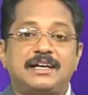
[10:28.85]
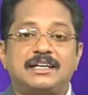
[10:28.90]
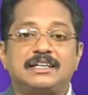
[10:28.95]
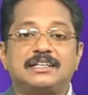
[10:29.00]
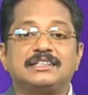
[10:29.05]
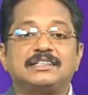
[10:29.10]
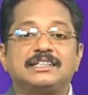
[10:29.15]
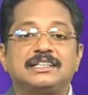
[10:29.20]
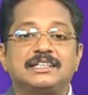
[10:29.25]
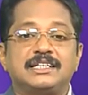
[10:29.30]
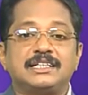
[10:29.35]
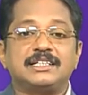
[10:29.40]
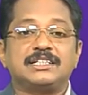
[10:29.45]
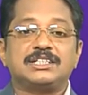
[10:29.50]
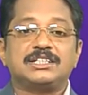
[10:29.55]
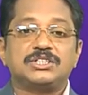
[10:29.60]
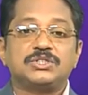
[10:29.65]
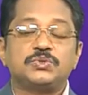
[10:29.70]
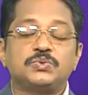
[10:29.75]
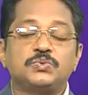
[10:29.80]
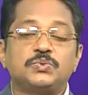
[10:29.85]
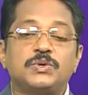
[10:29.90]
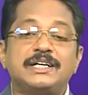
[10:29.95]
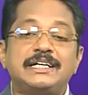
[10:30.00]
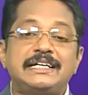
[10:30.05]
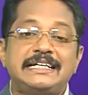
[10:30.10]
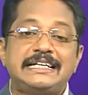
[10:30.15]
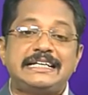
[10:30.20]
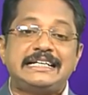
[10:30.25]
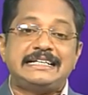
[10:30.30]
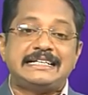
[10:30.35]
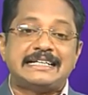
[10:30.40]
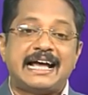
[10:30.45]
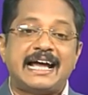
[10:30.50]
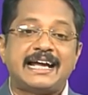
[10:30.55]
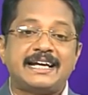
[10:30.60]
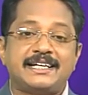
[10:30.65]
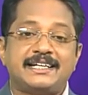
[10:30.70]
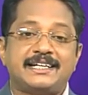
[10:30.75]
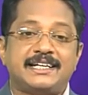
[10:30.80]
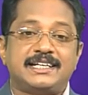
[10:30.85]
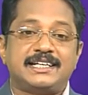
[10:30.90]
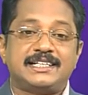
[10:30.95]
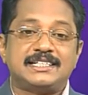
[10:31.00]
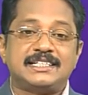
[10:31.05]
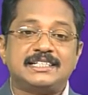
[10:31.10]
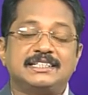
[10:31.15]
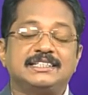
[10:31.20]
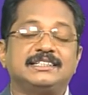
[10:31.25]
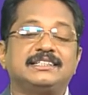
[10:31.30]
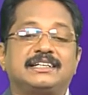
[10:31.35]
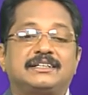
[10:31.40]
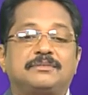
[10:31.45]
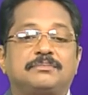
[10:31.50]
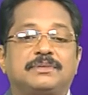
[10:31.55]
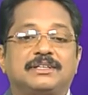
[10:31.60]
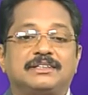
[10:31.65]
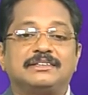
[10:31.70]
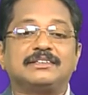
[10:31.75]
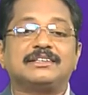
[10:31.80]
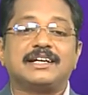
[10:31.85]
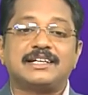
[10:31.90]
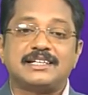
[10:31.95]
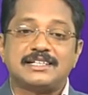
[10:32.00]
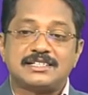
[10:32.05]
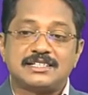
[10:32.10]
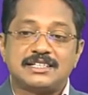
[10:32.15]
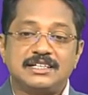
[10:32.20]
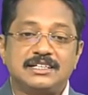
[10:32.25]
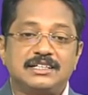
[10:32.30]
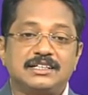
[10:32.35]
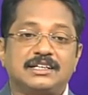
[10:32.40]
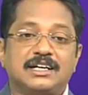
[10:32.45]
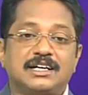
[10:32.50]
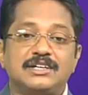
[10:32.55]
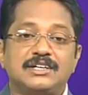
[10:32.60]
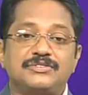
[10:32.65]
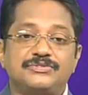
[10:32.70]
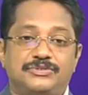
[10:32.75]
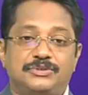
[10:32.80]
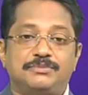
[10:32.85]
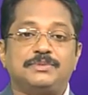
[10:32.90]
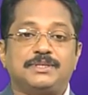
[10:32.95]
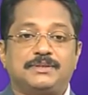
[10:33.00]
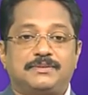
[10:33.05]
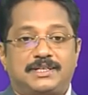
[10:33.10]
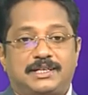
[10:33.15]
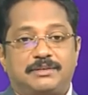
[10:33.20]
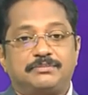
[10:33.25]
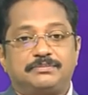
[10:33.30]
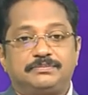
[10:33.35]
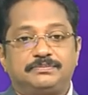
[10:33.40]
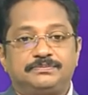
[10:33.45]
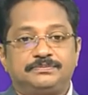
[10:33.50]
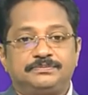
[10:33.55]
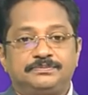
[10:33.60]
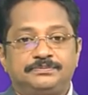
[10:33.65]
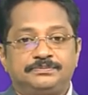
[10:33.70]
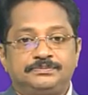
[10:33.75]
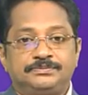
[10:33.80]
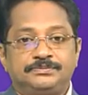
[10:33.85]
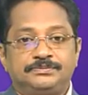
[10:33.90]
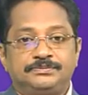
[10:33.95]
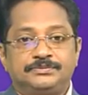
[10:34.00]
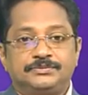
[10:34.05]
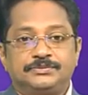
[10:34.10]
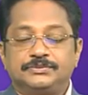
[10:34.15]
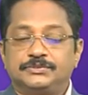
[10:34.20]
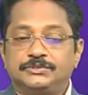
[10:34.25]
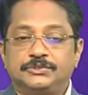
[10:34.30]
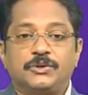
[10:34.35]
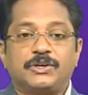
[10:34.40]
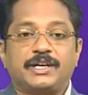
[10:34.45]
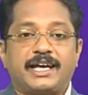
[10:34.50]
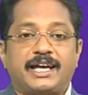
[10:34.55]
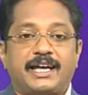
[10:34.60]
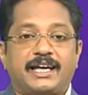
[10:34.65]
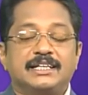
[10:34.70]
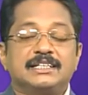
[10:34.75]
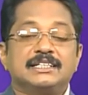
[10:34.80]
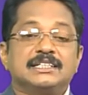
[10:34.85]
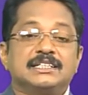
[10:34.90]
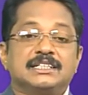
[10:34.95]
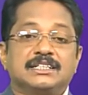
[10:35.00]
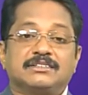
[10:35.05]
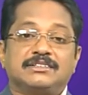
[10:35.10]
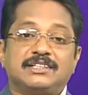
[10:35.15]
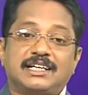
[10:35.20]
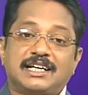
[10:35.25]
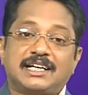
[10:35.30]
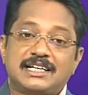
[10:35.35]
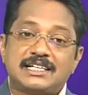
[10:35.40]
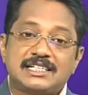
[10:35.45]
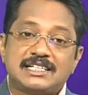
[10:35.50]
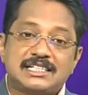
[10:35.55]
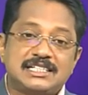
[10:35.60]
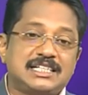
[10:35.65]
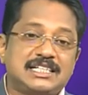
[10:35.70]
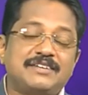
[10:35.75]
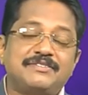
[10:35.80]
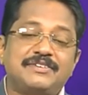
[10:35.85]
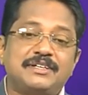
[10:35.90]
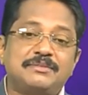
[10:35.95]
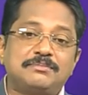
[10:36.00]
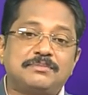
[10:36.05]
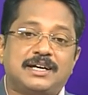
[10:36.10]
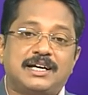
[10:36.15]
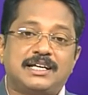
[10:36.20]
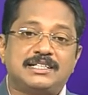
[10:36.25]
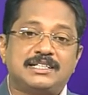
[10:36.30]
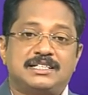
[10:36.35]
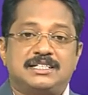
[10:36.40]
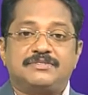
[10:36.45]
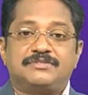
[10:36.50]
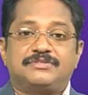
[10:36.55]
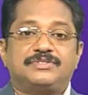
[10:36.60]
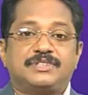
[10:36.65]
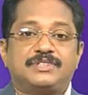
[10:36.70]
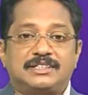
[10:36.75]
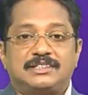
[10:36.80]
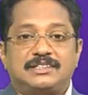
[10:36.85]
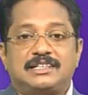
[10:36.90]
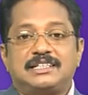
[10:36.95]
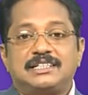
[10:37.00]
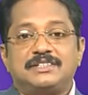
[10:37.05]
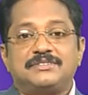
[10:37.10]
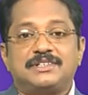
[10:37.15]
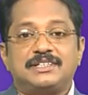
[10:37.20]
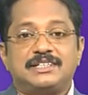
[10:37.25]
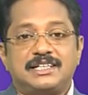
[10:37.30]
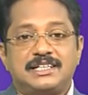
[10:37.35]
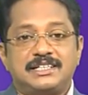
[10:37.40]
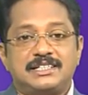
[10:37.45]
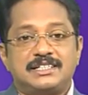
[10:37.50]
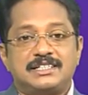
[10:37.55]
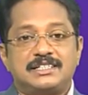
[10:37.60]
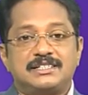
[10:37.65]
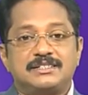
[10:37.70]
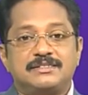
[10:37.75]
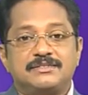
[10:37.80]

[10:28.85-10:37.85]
there is 29 days in that month, that is called February. Okay, there are 7 months for 31 days.